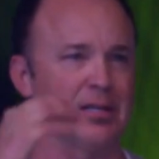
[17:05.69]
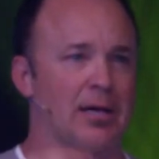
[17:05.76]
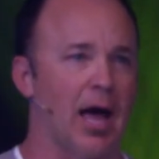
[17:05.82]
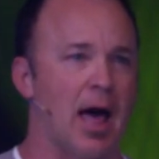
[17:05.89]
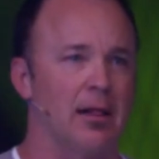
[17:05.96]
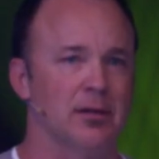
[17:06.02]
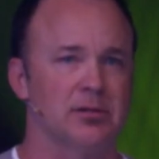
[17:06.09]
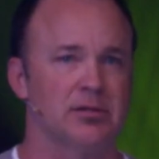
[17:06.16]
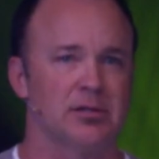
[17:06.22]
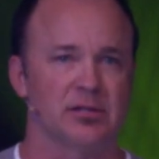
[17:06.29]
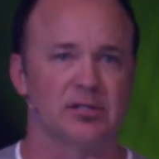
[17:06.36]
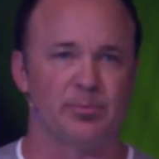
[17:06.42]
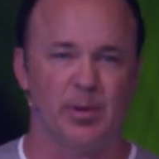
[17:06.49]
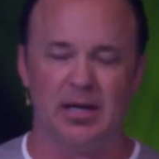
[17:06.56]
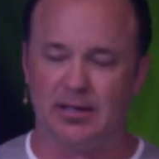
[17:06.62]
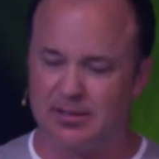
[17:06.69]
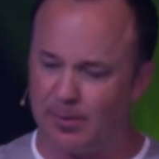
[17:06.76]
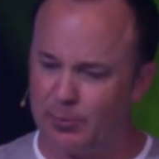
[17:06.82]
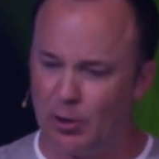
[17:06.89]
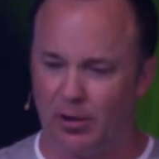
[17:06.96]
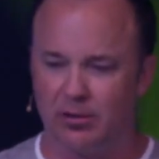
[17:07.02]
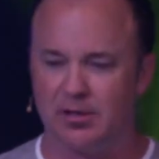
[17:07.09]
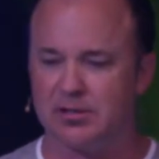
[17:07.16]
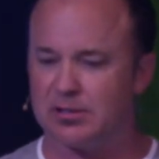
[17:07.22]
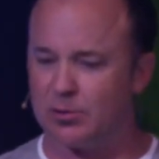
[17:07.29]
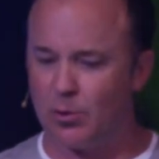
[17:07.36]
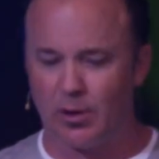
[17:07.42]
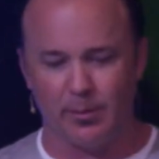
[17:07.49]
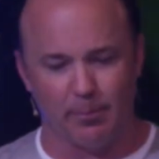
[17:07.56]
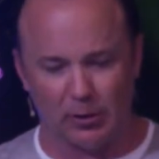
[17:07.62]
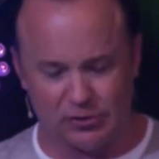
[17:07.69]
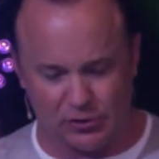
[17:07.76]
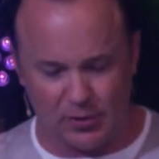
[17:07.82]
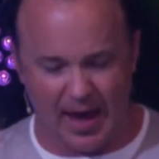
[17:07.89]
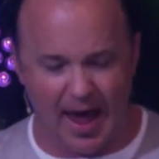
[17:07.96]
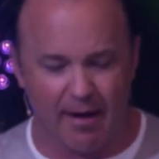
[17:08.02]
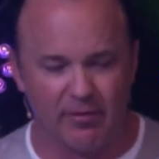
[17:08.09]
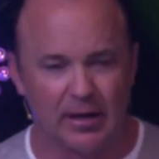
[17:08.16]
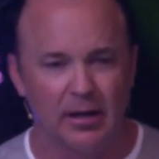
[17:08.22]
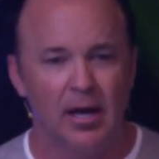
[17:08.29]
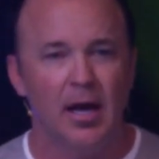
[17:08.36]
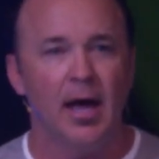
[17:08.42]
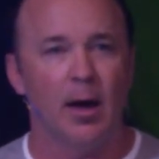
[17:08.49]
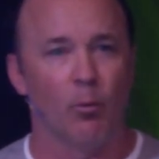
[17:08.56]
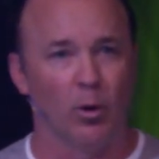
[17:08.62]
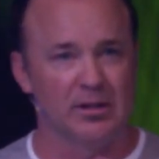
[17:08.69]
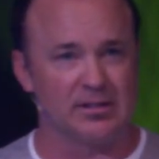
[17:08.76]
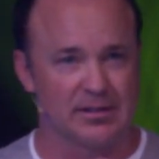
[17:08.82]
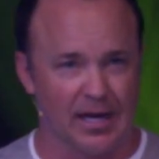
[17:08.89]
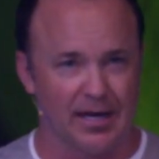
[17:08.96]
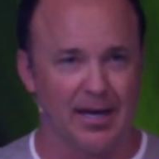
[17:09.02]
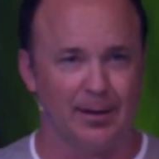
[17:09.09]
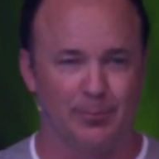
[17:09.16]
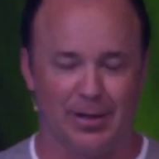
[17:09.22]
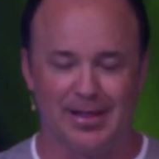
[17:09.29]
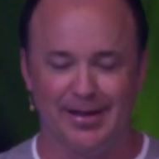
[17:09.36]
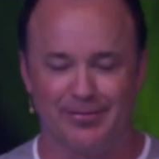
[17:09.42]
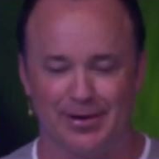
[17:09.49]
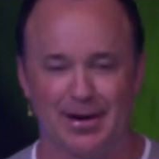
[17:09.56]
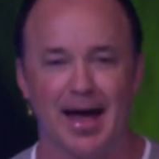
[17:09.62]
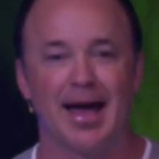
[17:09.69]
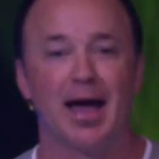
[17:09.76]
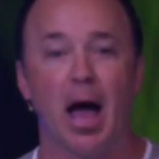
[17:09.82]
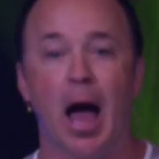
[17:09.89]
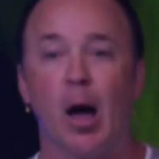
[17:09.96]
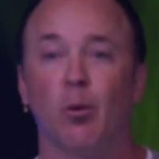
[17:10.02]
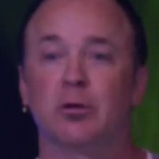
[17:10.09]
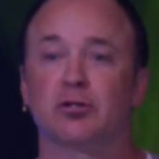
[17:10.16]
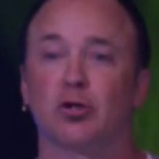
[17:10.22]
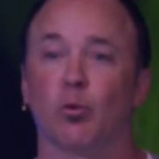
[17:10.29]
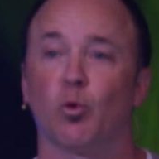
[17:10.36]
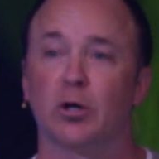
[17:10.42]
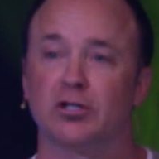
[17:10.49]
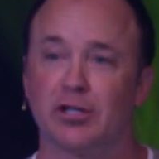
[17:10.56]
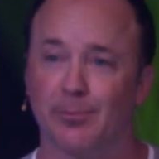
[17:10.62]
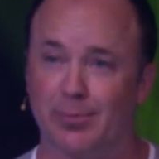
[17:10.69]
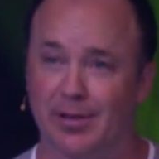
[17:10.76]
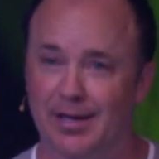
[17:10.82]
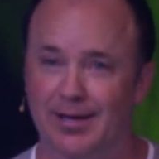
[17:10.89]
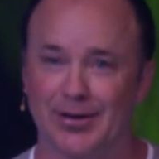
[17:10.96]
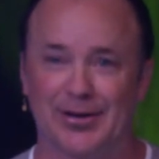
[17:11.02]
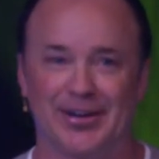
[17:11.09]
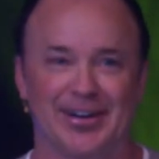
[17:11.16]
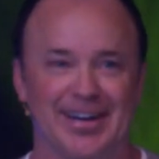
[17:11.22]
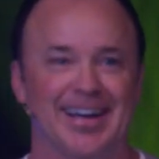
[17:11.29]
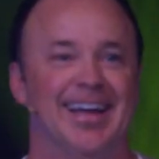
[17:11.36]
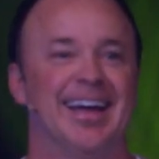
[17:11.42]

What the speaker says: in college to speak. Some of you heard this story, most of you haven't. And one Sunday, believe it or not, I was the worship leader.